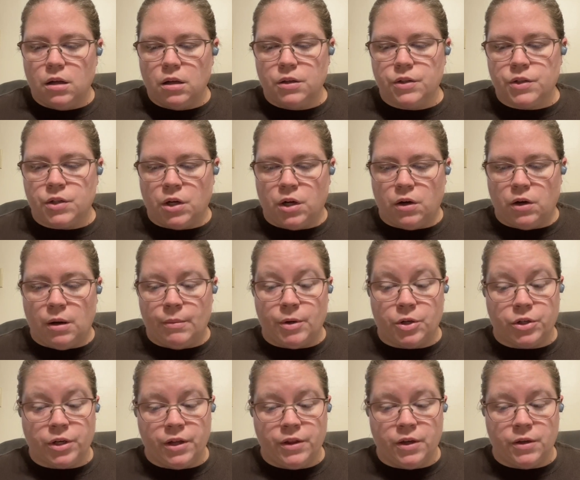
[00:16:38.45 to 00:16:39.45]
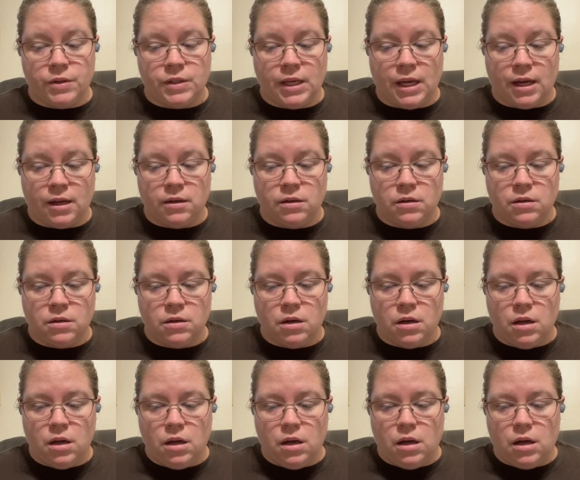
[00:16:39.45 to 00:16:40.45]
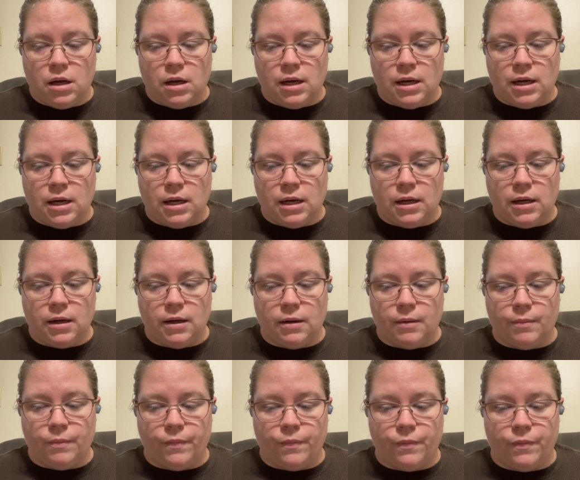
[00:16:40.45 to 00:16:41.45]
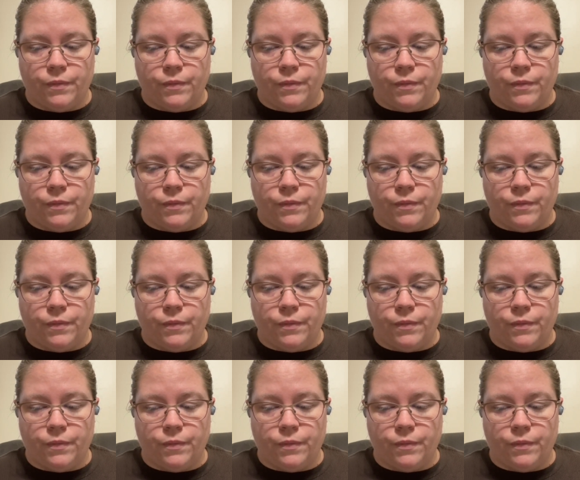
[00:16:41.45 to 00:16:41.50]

So I'm gonna try those again. I'm